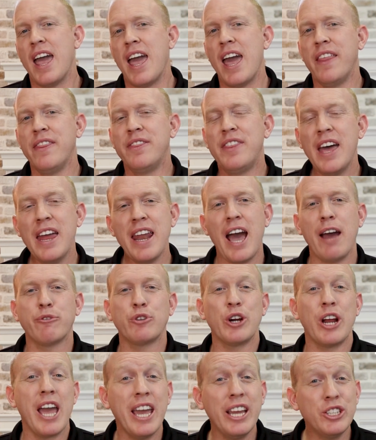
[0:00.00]
And then
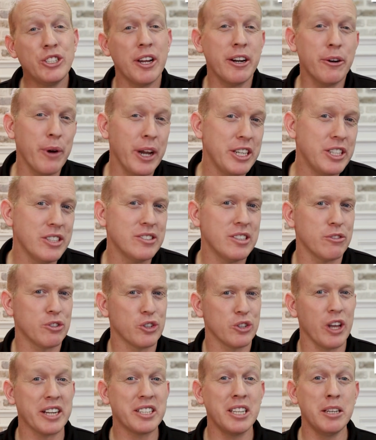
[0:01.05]
after 8 generations of
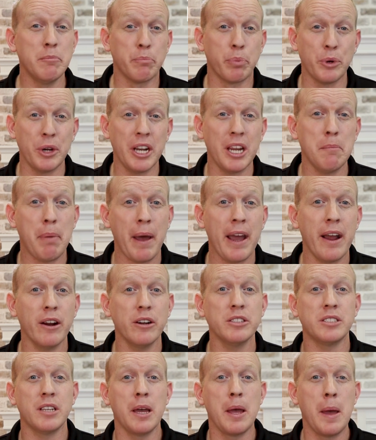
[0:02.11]
selecting breeding
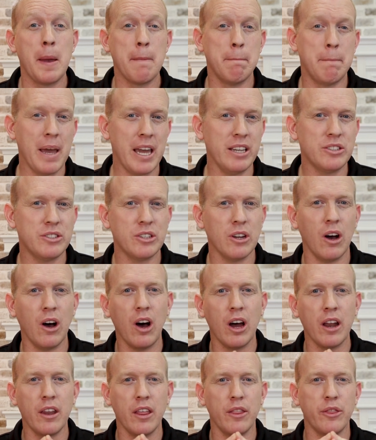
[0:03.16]
pairs based
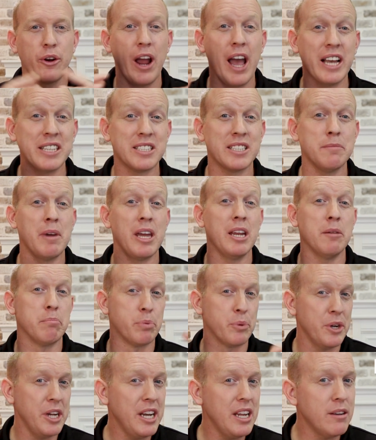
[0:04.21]
on their estimated
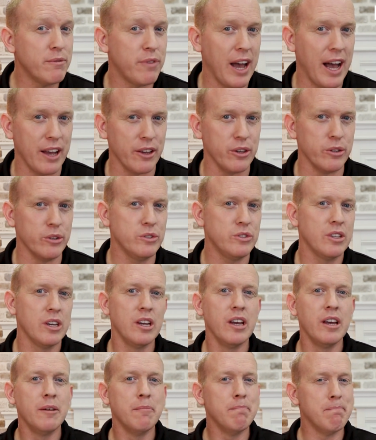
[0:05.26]
breeding values,
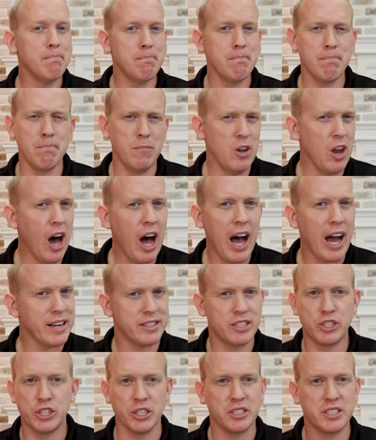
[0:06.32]

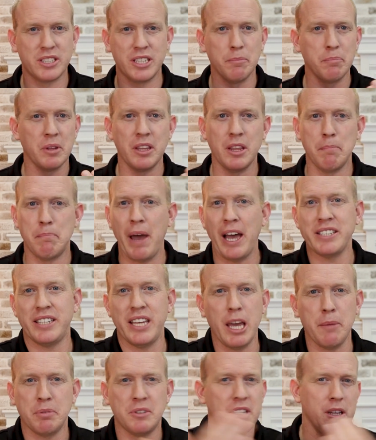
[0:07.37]
not just simply the
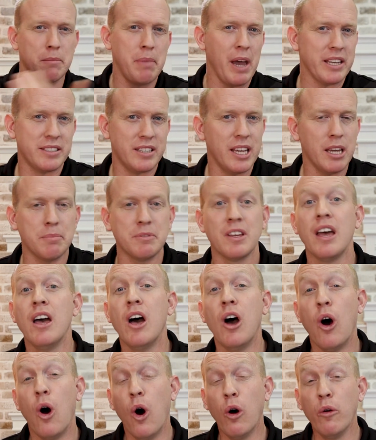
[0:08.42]
best hips to the best hips,
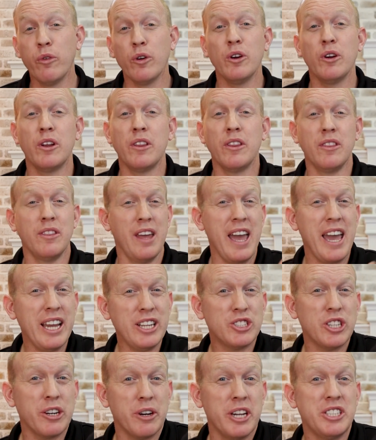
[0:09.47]
over
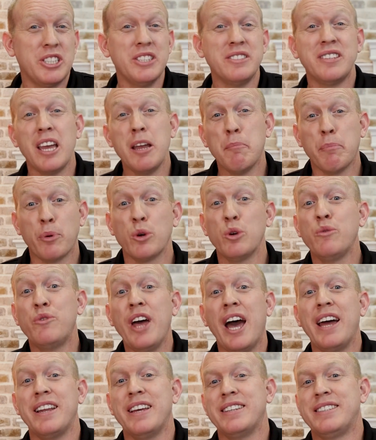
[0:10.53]
8 generations, they improved
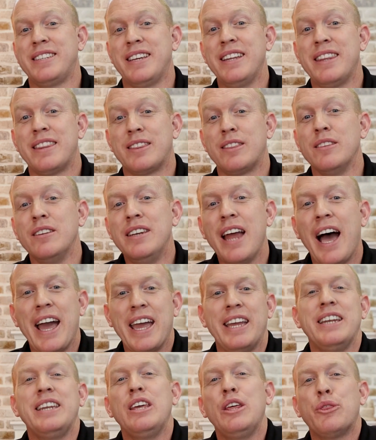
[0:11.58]
that to
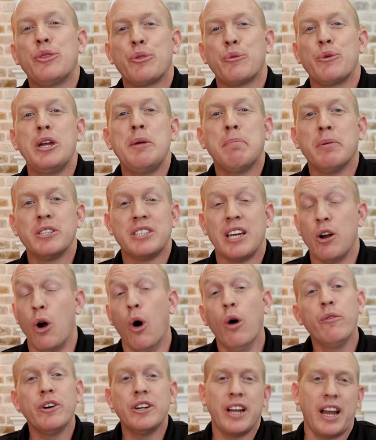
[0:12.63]
93%,
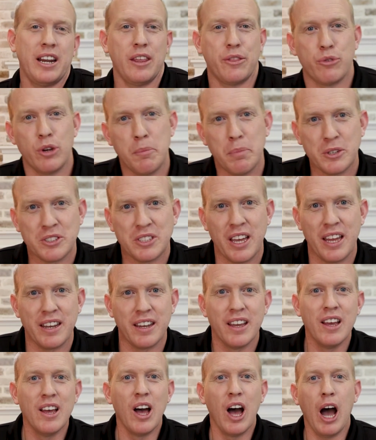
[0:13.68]
over 93%
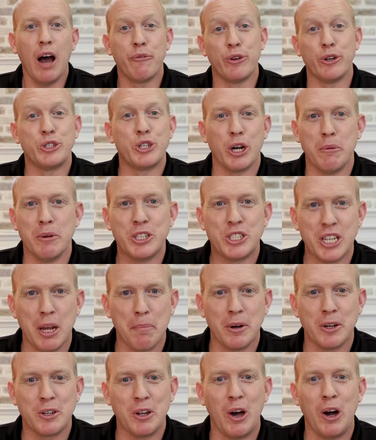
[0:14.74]
of their German
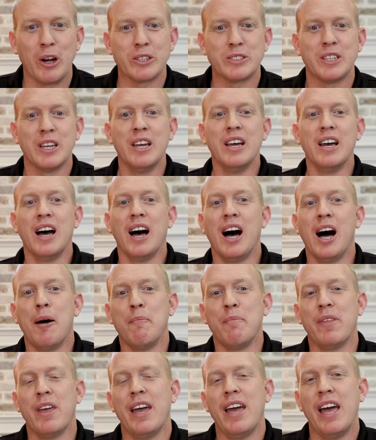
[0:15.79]
Shepherd dogs
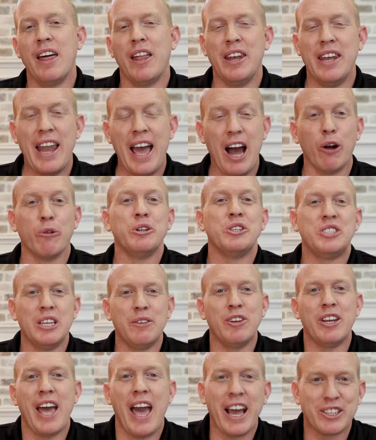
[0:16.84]
now
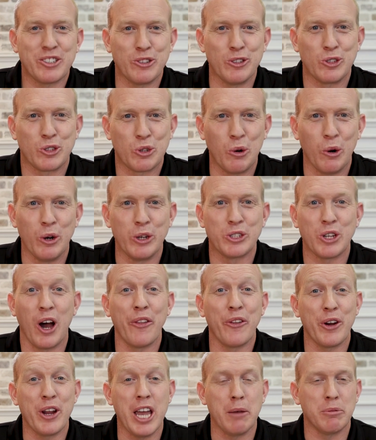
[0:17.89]
receiving excellent scores
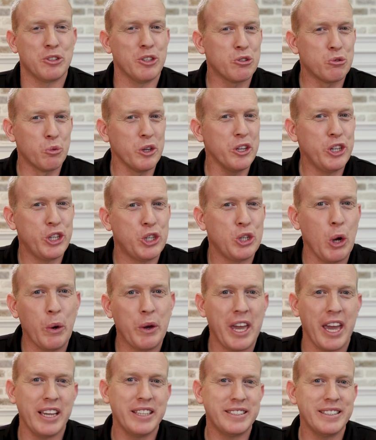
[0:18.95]
on their hips. This really
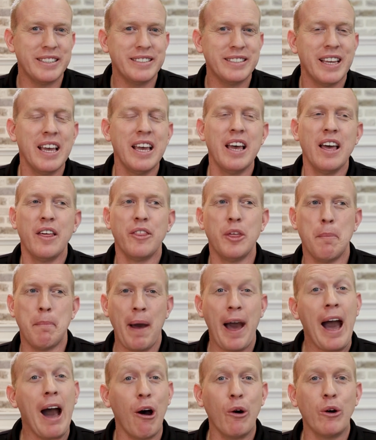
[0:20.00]
showcases the
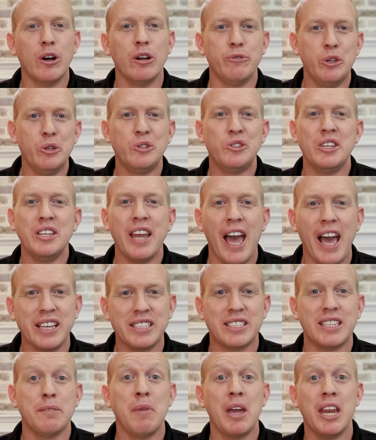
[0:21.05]
power of using
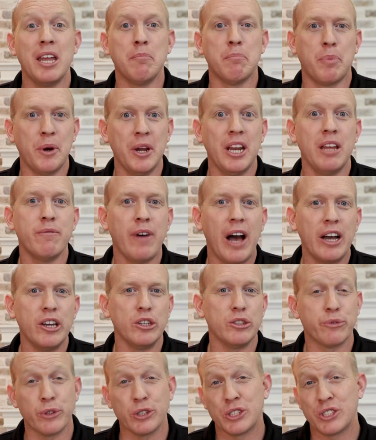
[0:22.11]
estimated breeding
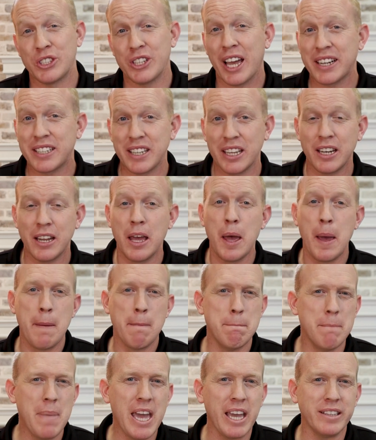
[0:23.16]
values for selecting
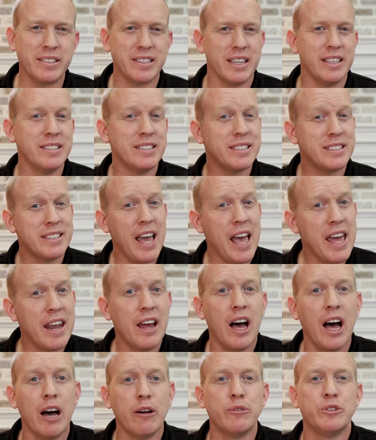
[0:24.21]
mates instead
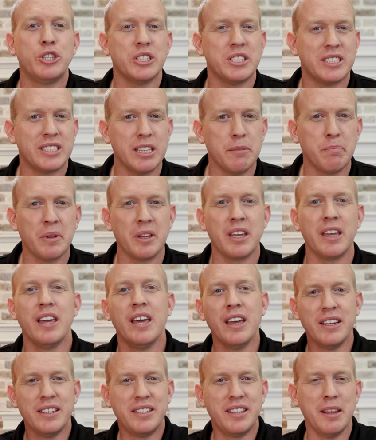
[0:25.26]
of just simply
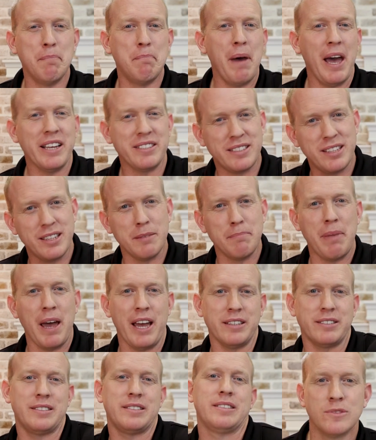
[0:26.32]
to the best of the
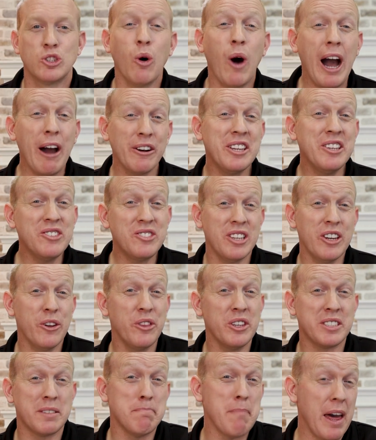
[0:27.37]
best. So I would consider
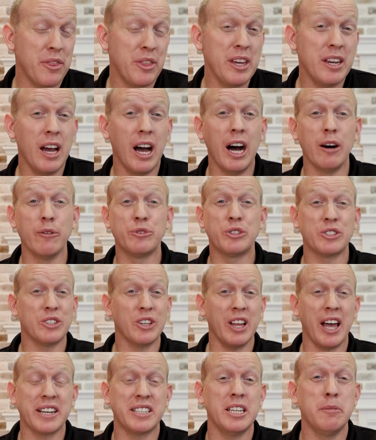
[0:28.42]
this method of
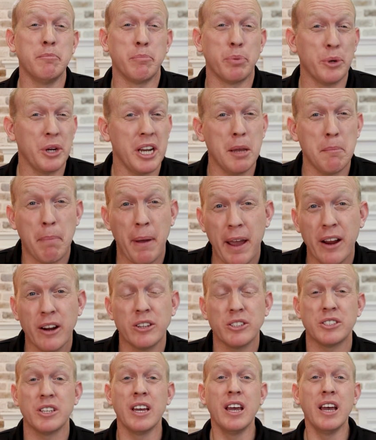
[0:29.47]
selecting breeding
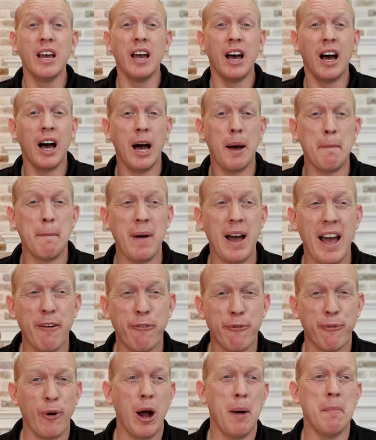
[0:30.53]
pairs
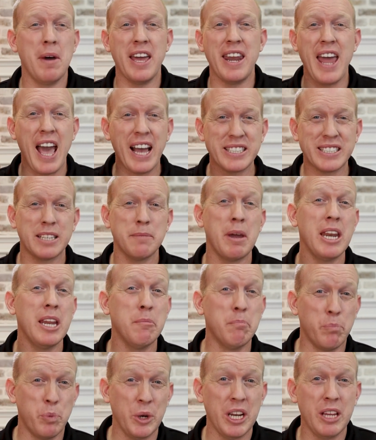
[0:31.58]
from an
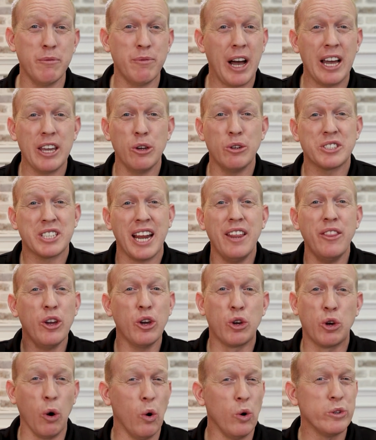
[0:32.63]
estimated breeding value as kind of
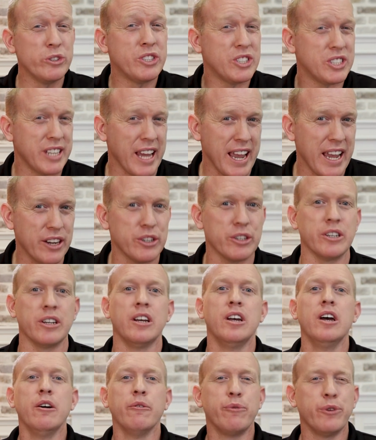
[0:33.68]
the gold standard
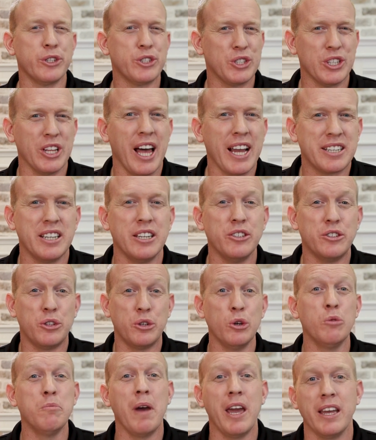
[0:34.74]
for selecting
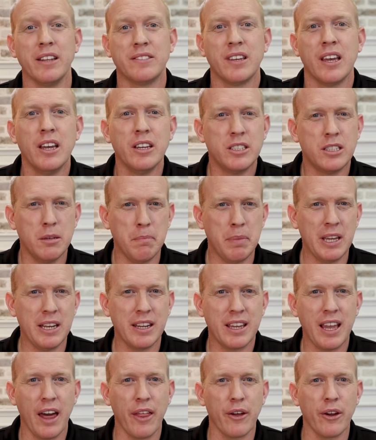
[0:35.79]
two mates to be
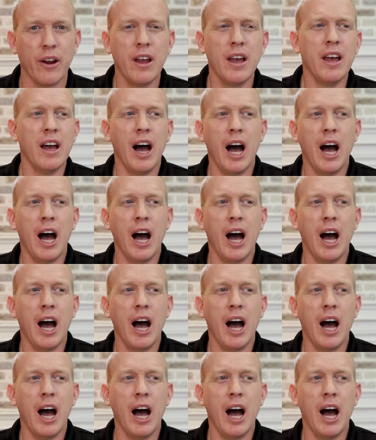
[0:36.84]
together.